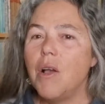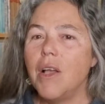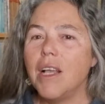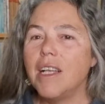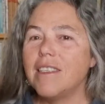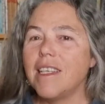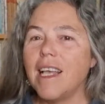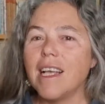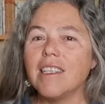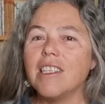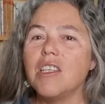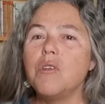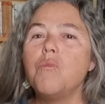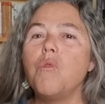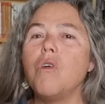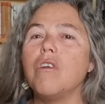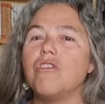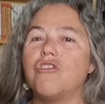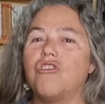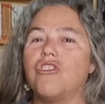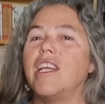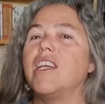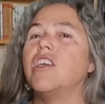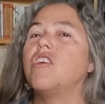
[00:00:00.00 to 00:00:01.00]
Exactly
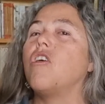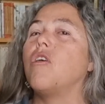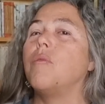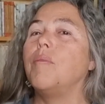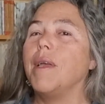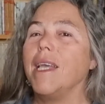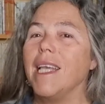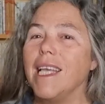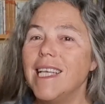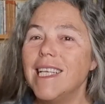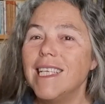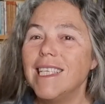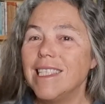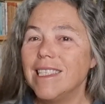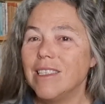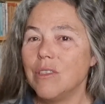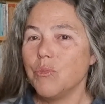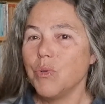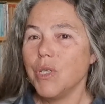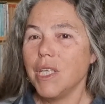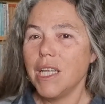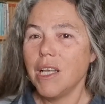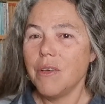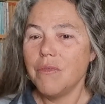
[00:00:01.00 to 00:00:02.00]
what Jacob
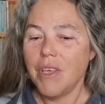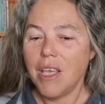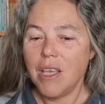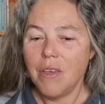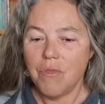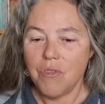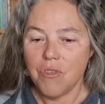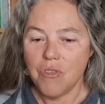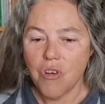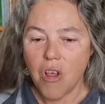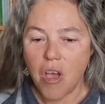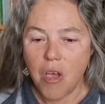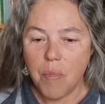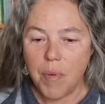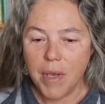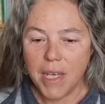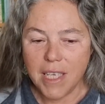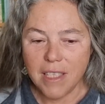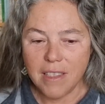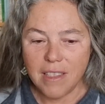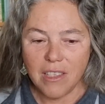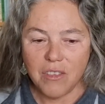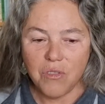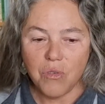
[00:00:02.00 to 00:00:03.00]
is, we never even know,
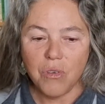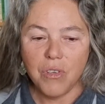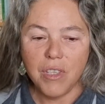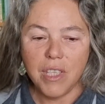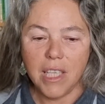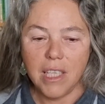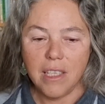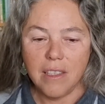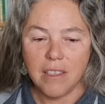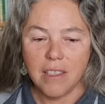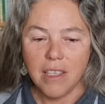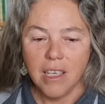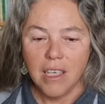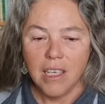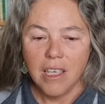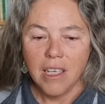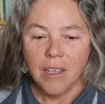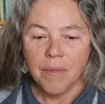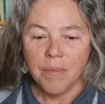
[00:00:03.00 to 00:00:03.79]
because there's all these